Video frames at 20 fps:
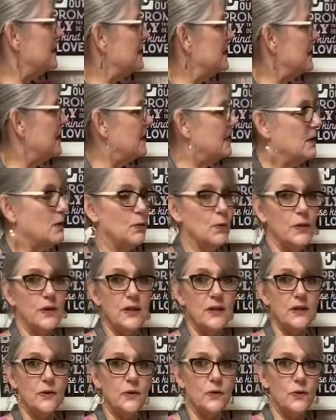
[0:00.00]
the little
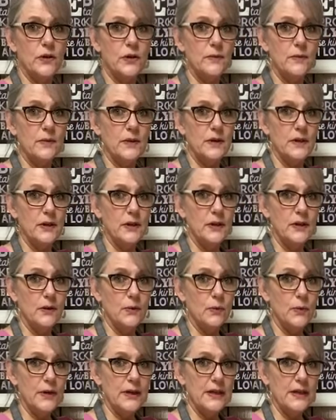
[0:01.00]

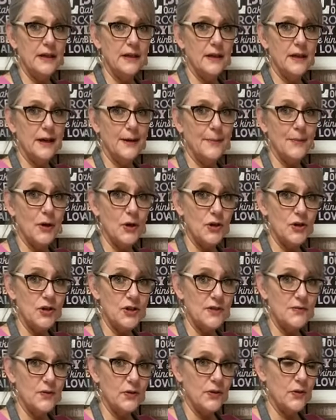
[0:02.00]
wooden
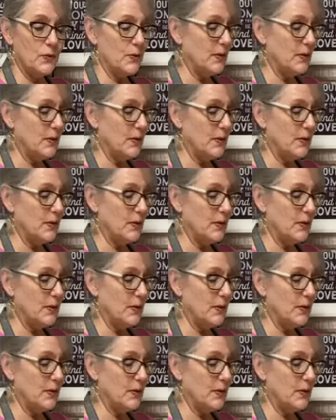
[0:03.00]
arches for the